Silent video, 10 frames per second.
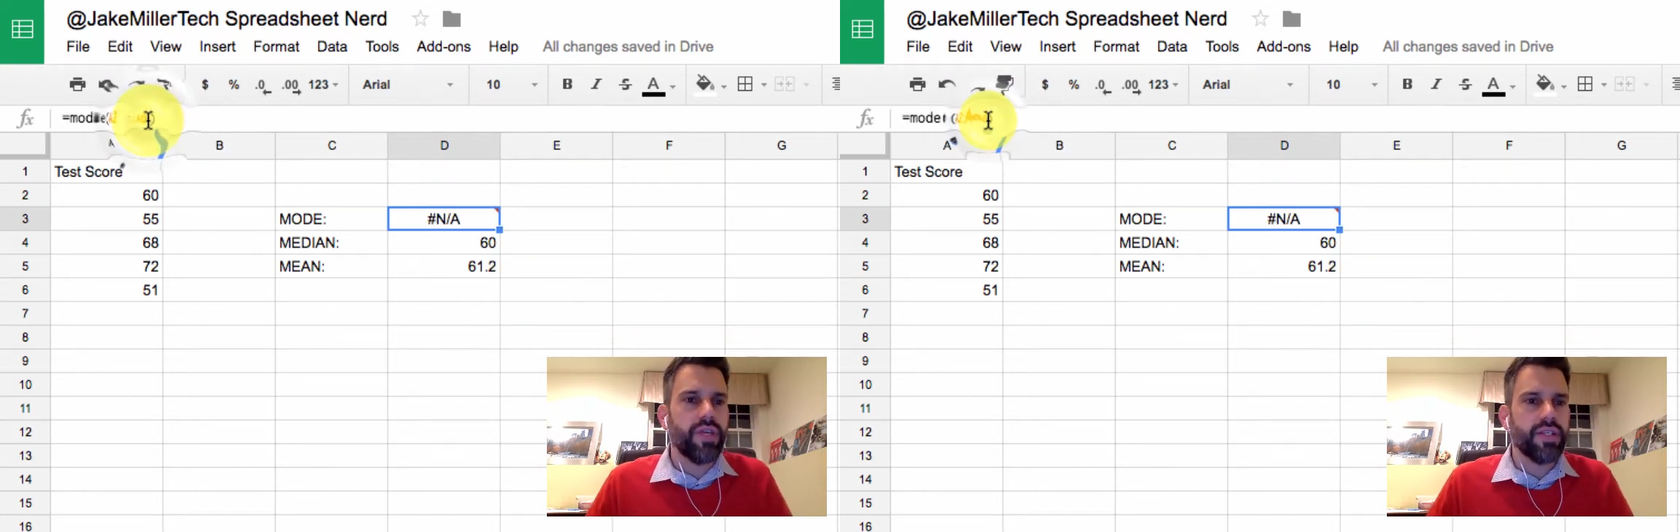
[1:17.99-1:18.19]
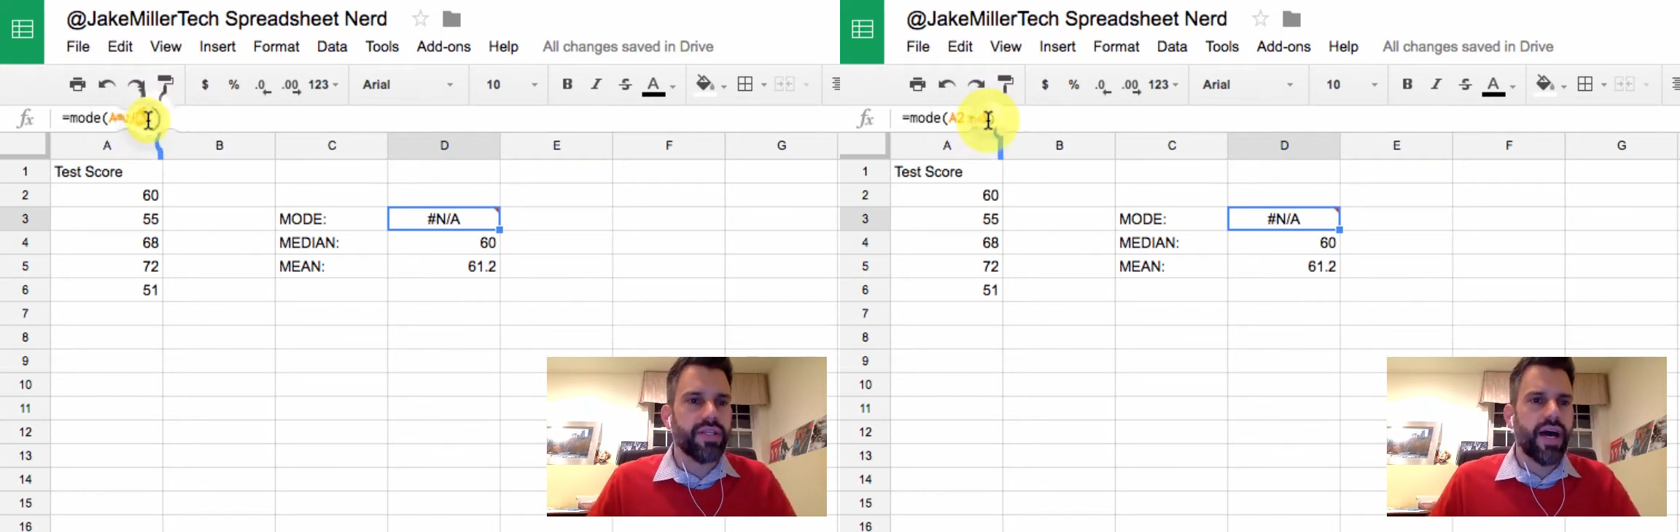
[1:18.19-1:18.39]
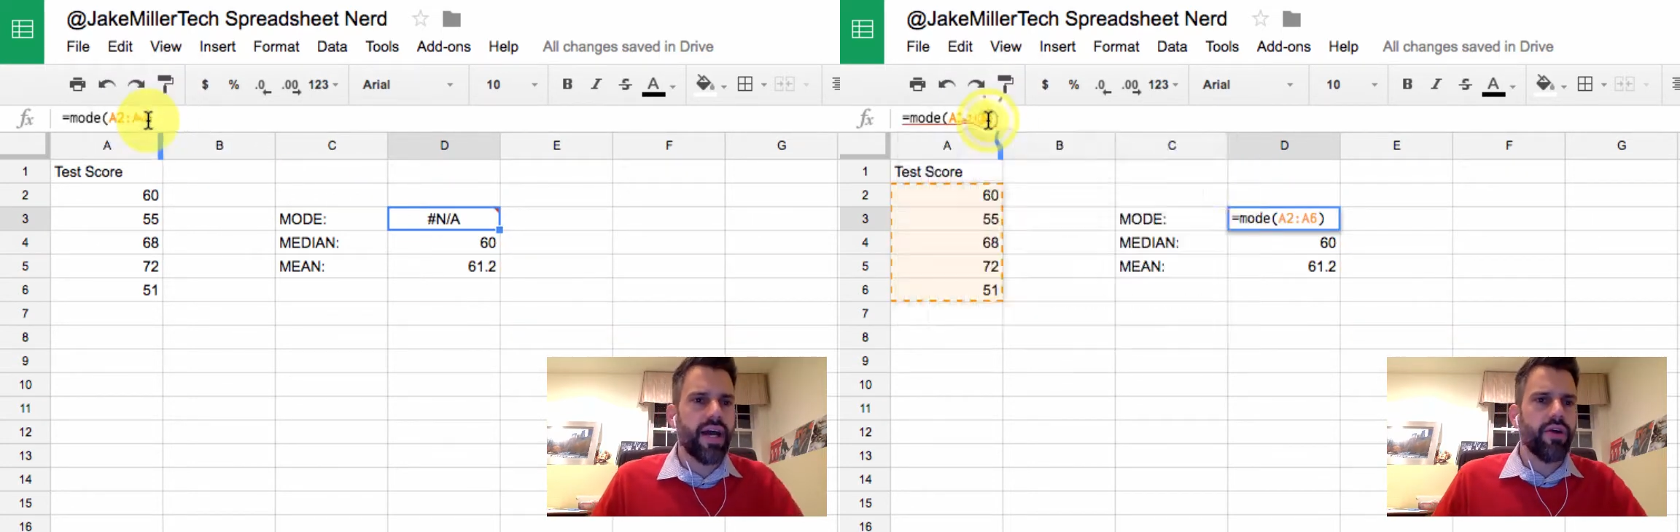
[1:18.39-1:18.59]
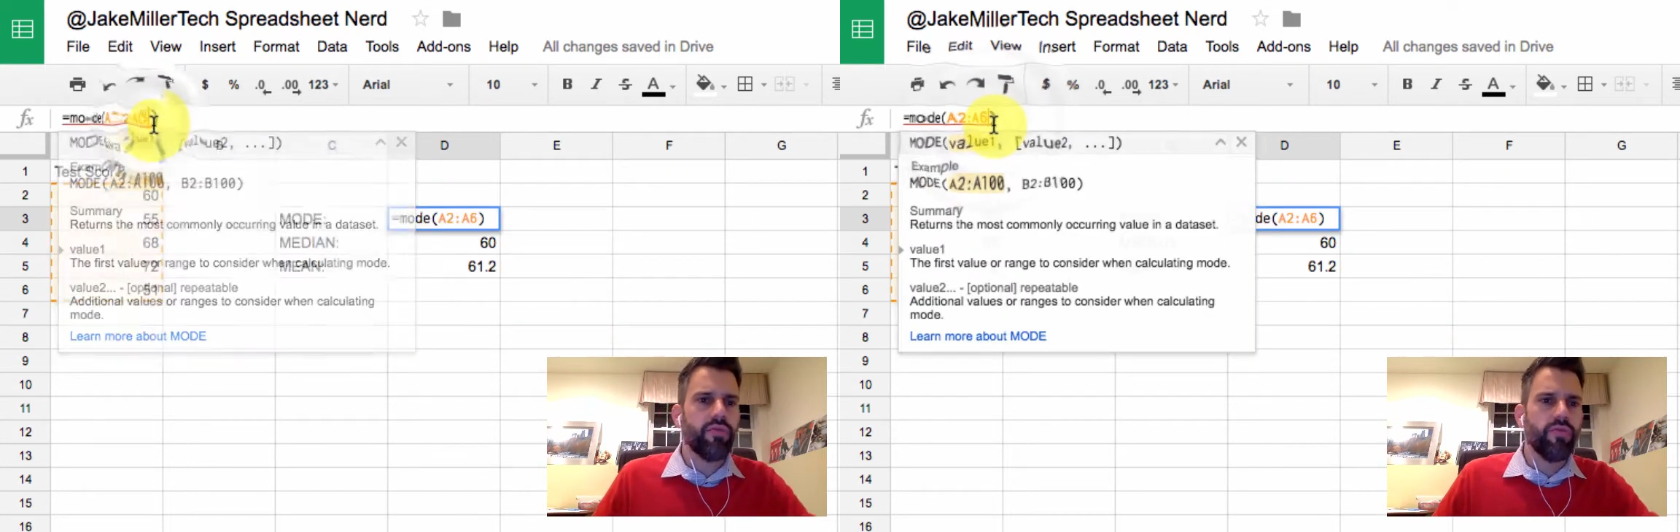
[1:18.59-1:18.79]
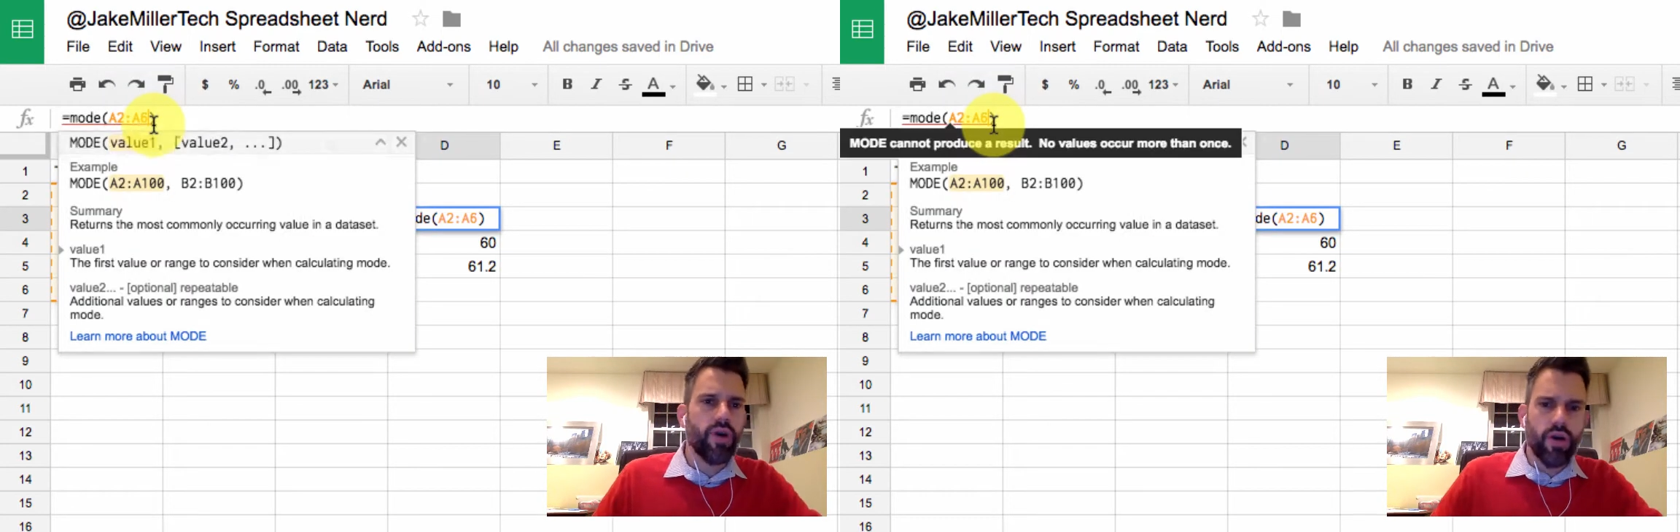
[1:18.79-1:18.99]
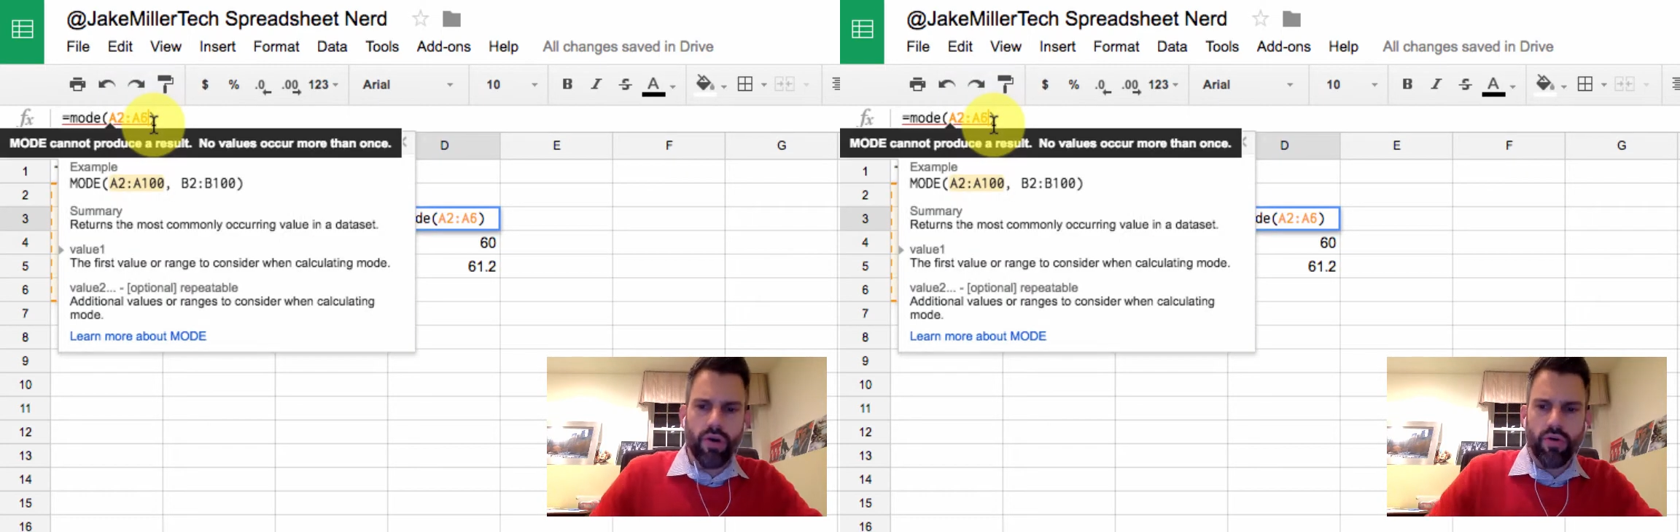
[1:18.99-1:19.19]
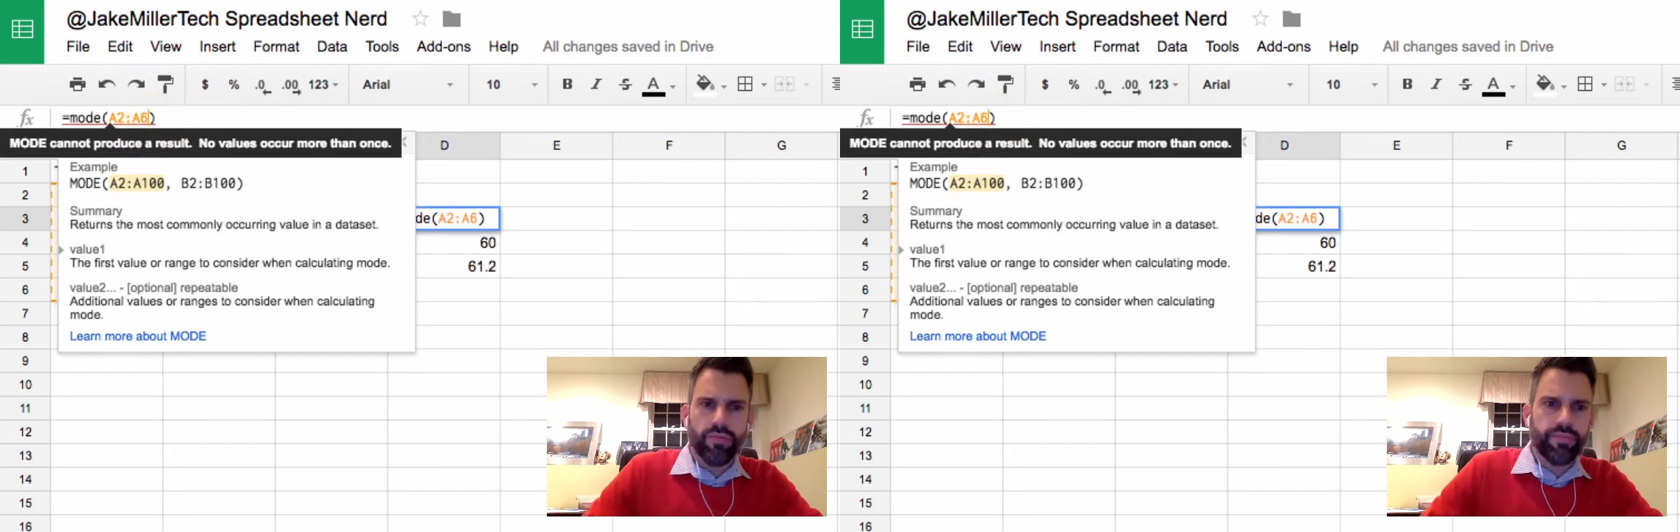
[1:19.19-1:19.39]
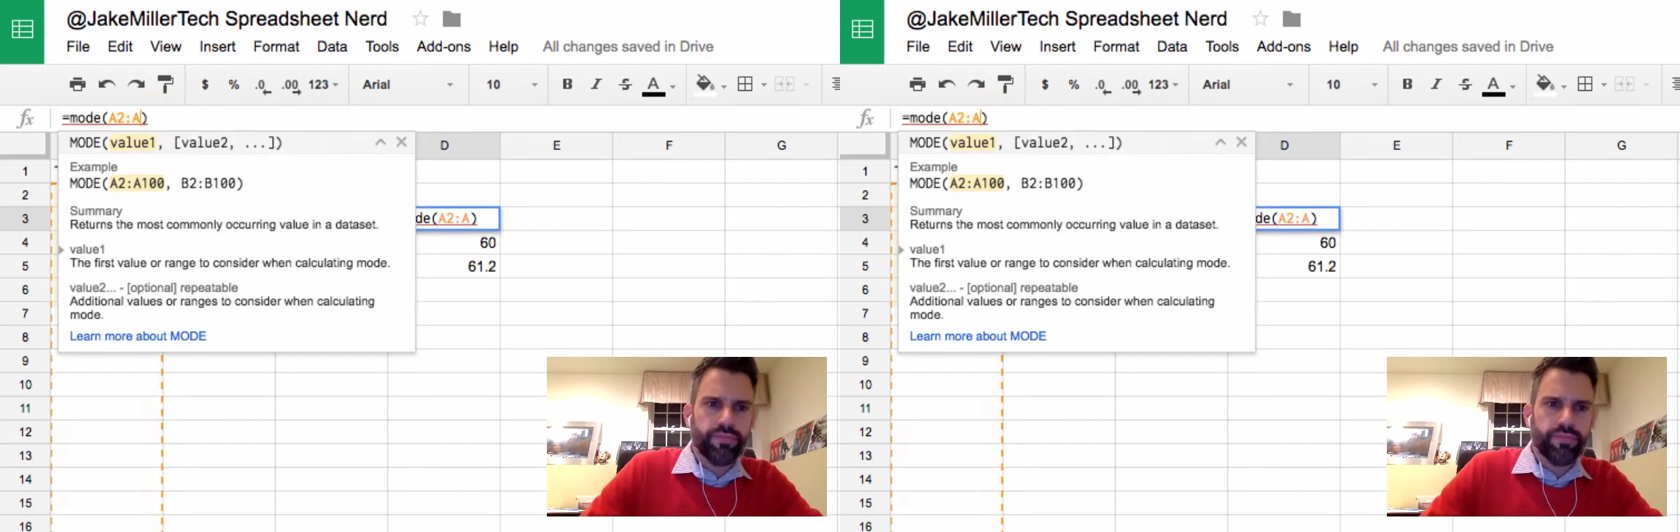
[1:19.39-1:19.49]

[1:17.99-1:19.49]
entire row.